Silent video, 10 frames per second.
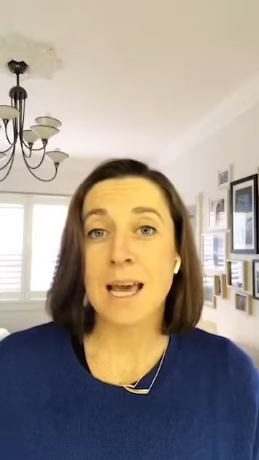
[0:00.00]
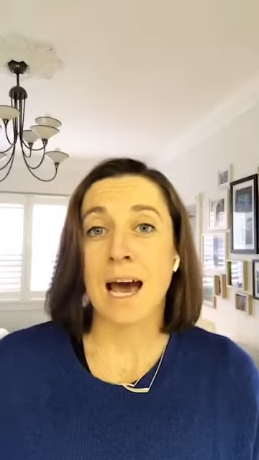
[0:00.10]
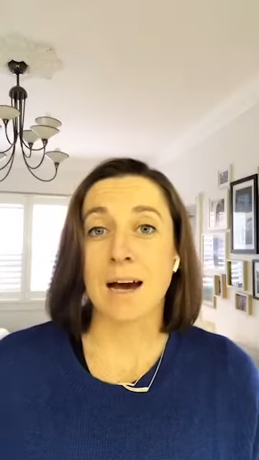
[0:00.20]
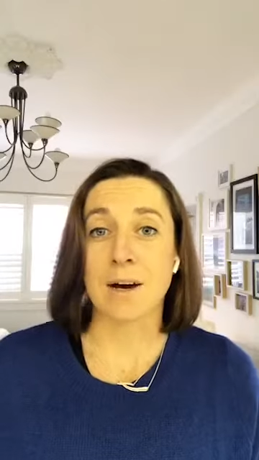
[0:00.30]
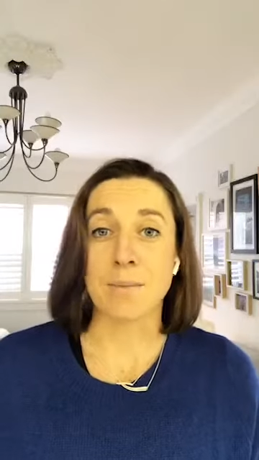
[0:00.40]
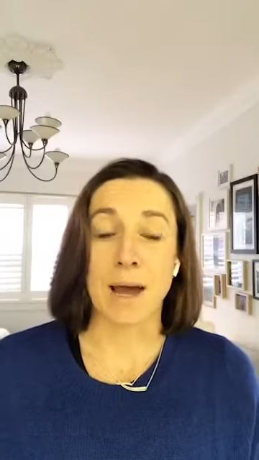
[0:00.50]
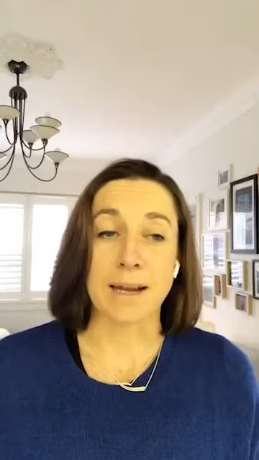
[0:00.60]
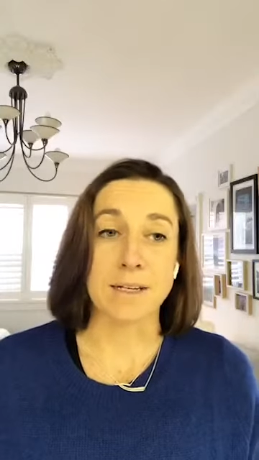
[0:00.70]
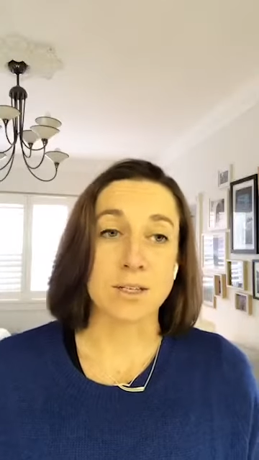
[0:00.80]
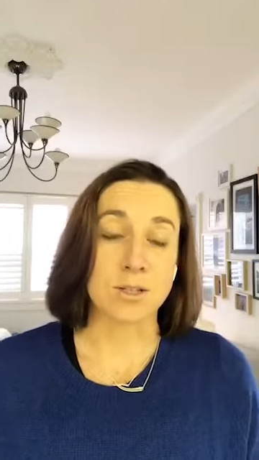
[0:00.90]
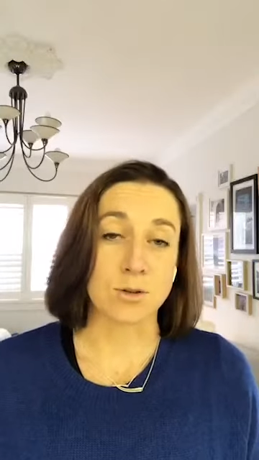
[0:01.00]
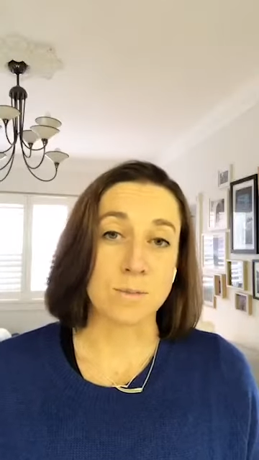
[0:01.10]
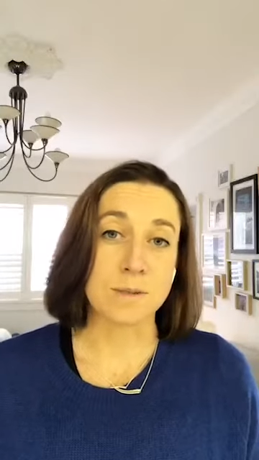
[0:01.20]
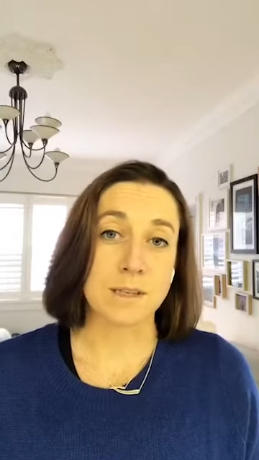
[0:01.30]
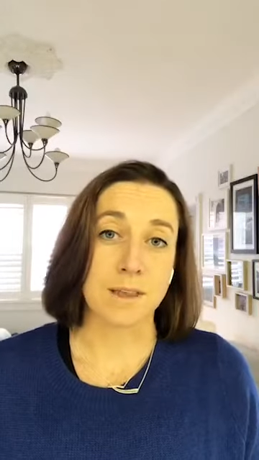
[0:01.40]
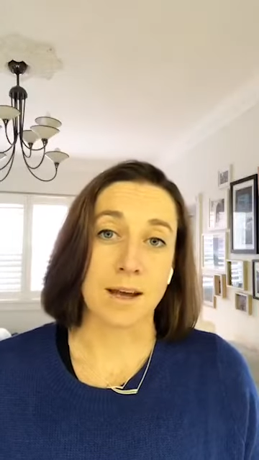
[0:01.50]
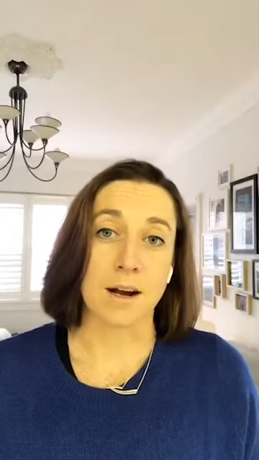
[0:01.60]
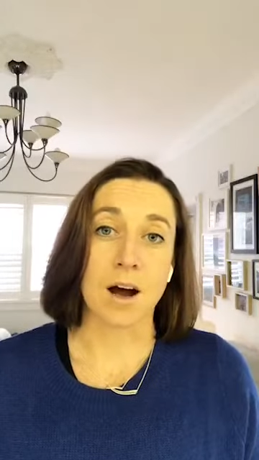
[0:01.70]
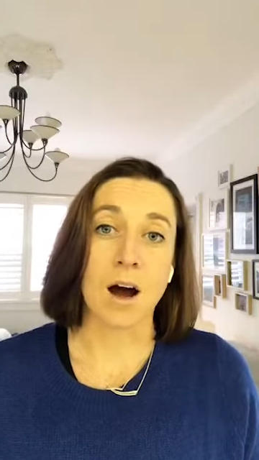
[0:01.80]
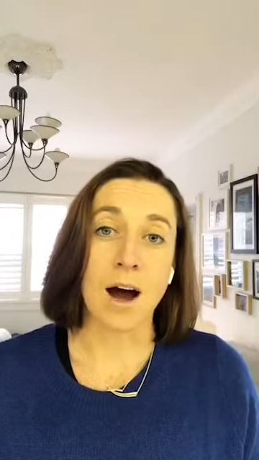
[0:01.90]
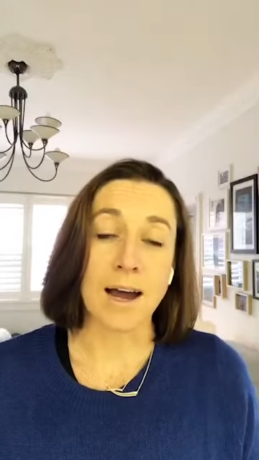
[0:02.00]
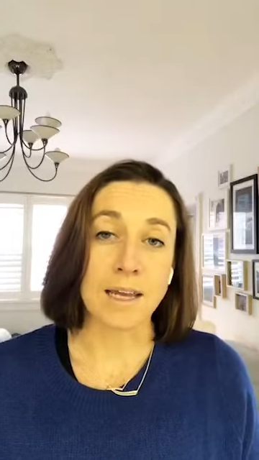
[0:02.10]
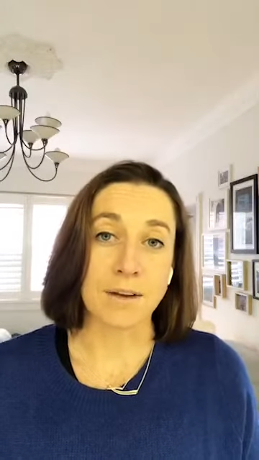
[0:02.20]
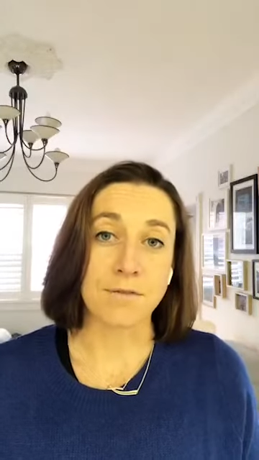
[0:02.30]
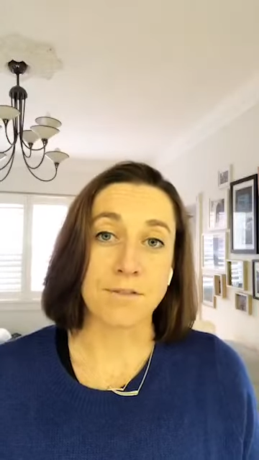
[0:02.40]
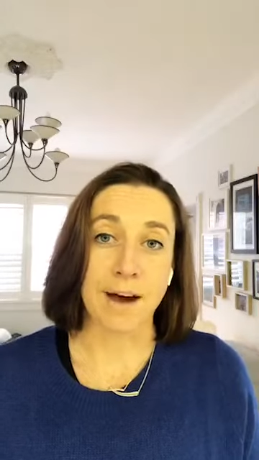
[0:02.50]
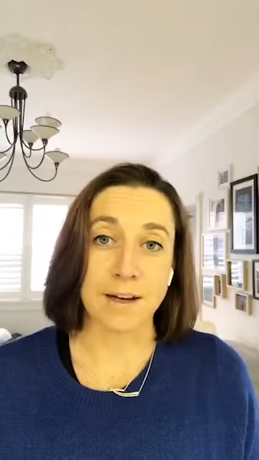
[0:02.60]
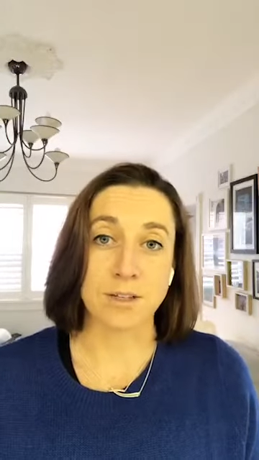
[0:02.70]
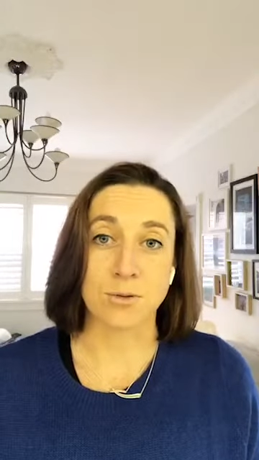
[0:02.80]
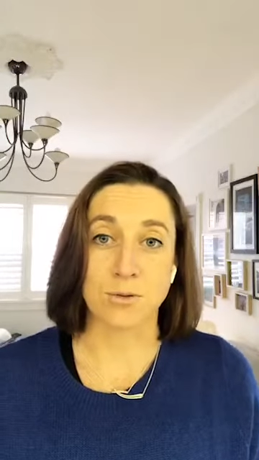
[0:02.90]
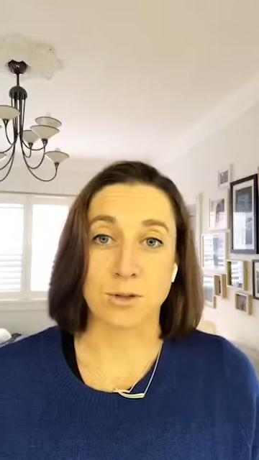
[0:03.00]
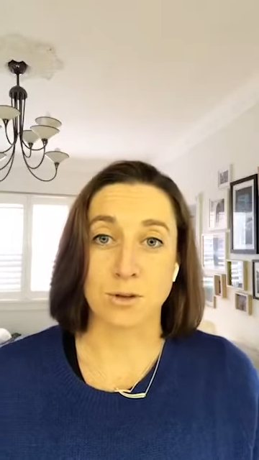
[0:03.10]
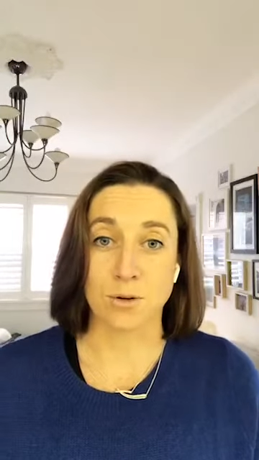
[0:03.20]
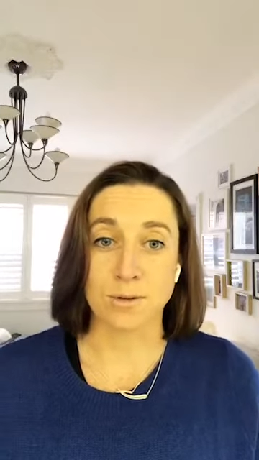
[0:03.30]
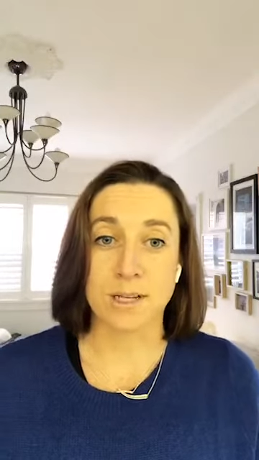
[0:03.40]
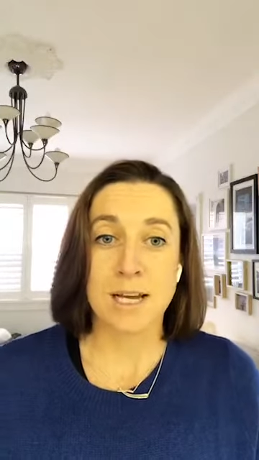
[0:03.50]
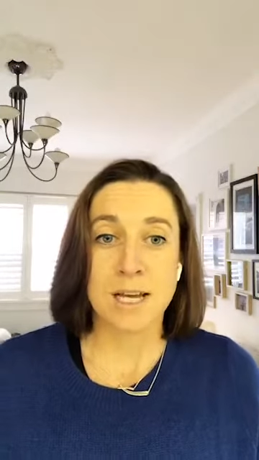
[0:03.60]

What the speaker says: and soups that are high in fat or salt.